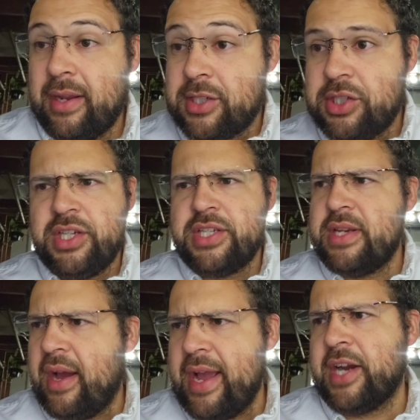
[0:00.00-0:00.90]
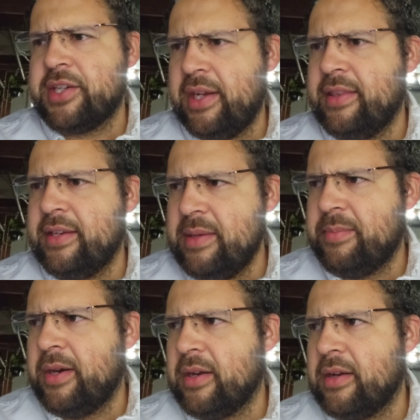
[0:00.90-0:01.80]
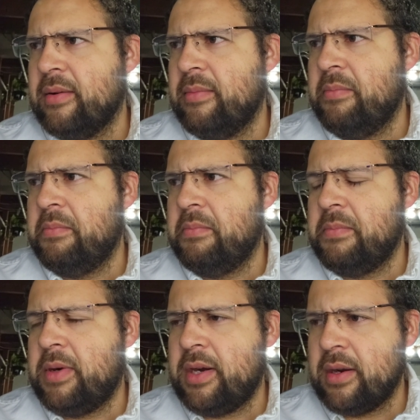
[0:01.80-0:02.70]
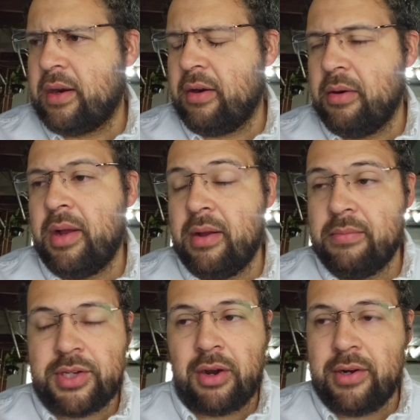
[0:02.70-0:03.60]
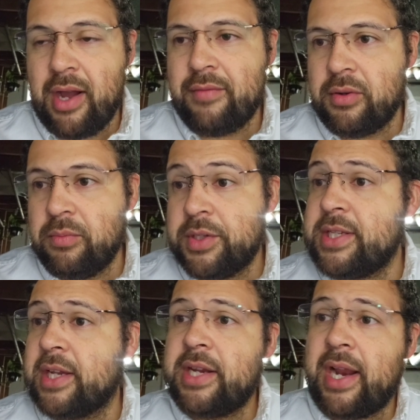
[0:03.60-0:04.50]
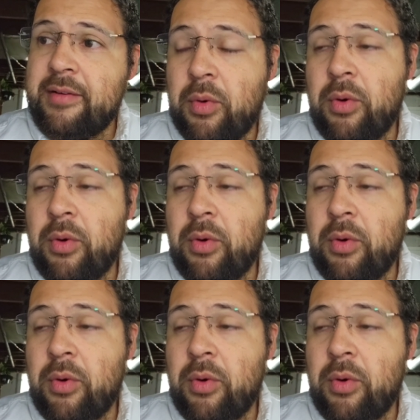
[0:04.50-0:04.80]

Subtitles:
I guess she's not actually in the debug novel, which is actually kind